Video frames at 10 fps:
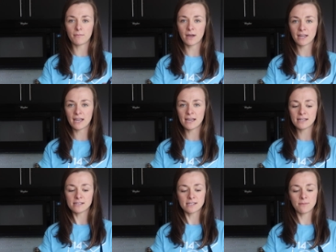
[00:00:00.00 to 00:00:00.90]

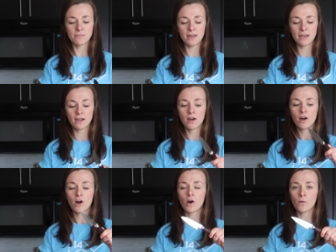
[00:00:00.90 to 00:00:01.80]
Again, same thing,
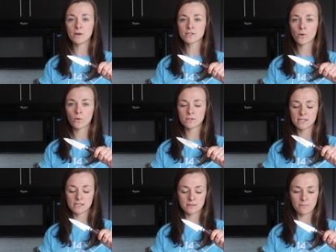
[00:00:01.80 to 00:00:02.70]
always hold
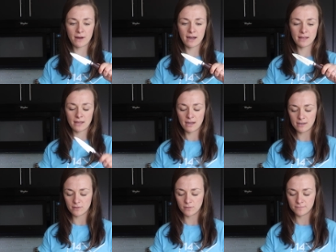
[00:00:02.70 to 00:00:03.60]
it by the
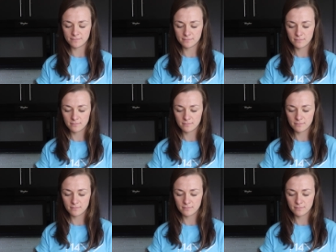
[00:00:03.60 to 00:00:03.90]
handle.